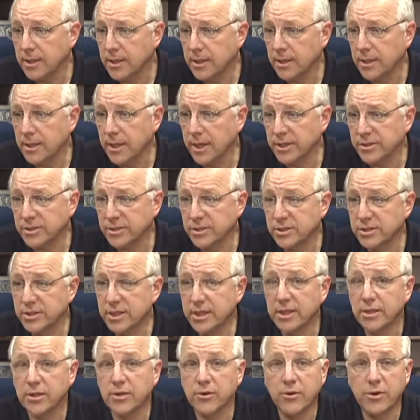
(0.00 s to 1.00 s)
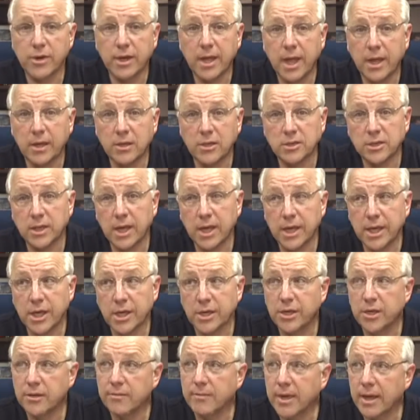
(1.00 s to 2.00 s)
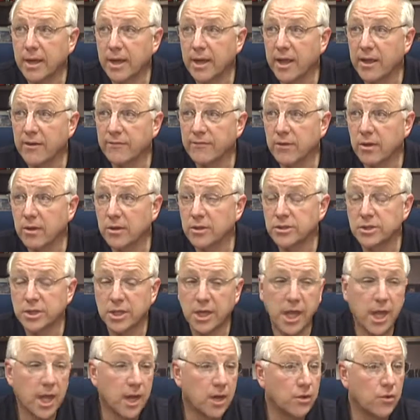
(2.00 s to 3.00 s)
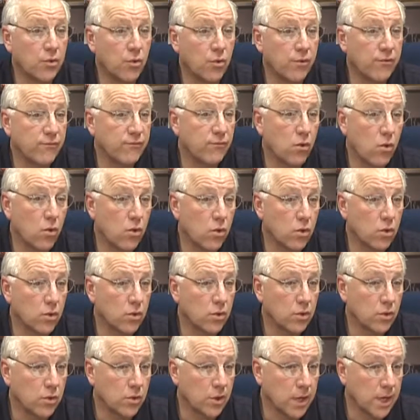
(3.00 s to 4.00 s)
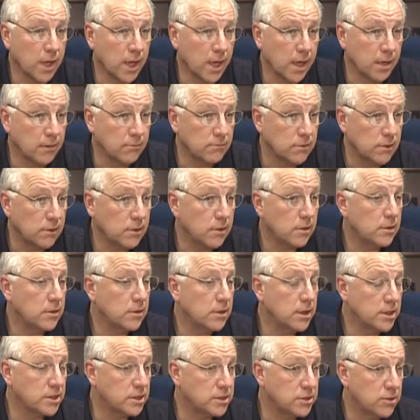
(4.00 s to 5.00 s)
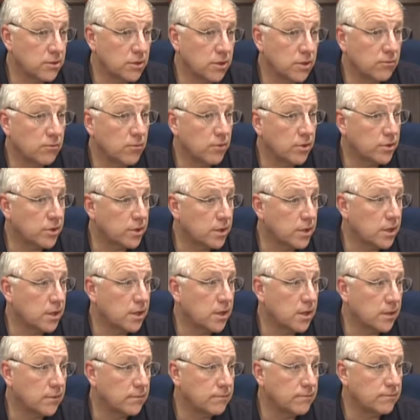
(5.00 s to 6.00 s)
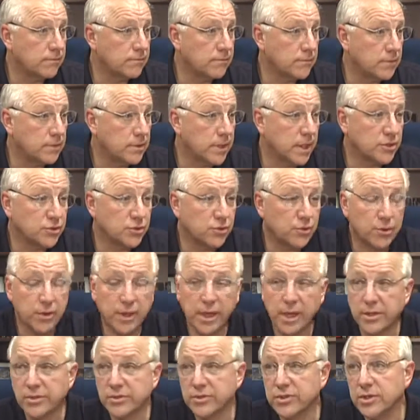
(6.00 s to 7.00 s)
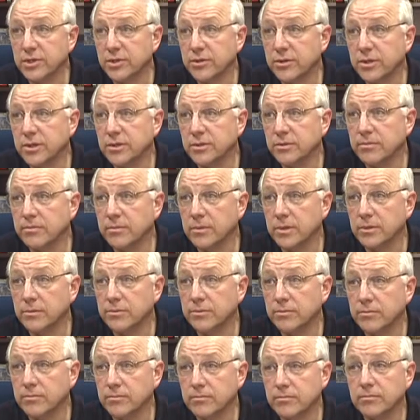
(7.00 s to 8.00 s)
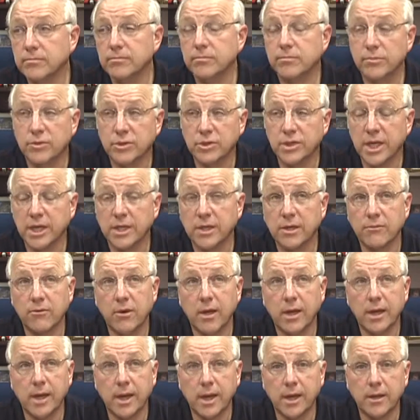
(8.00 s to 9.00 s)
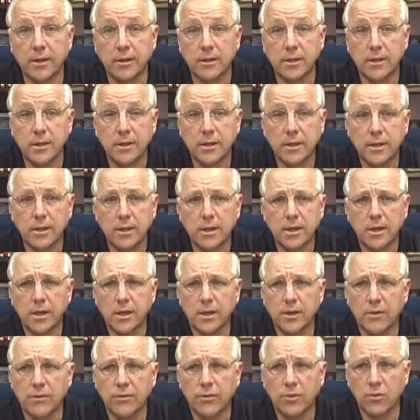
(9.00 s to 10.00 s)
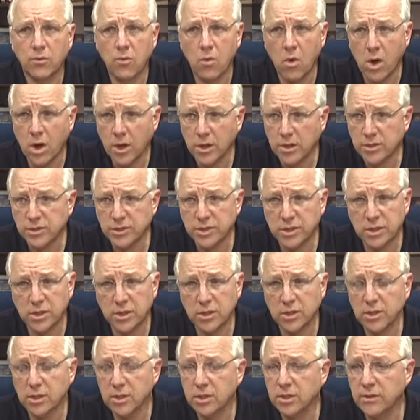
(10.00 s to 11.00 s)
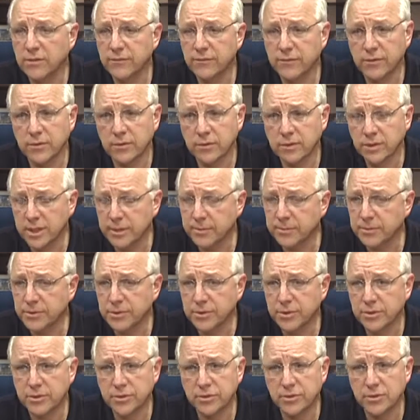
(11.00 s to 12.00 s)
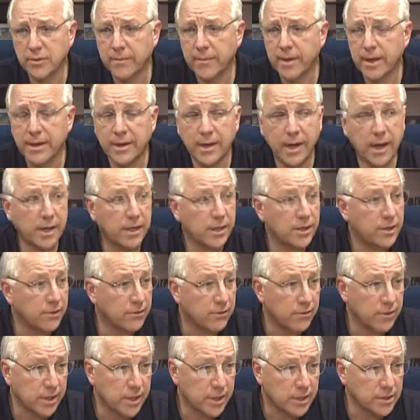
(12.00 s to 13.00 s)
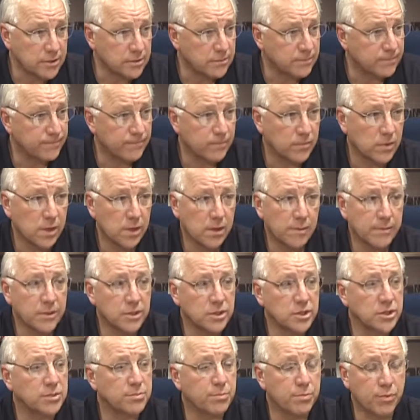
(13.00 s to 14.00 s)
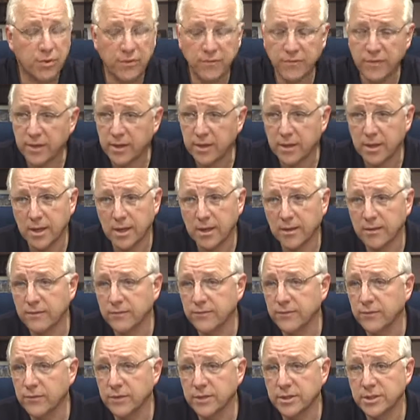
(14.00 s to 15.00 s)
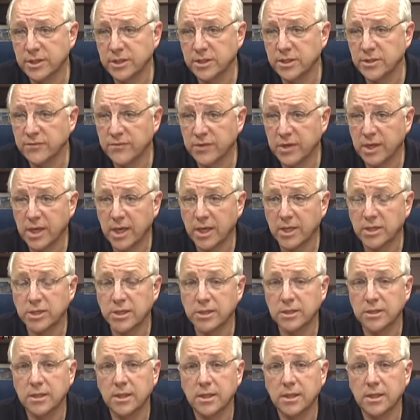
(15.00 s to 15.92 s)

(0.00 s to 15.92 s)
As I said, the hurricane looks like it could make landfall as a Category 4 hurricane. That's certainly what the National Hurricane Center is projecting right now. The waters in the Gulf temperatures are about 90 degrees. I mean, just perfect for intensification.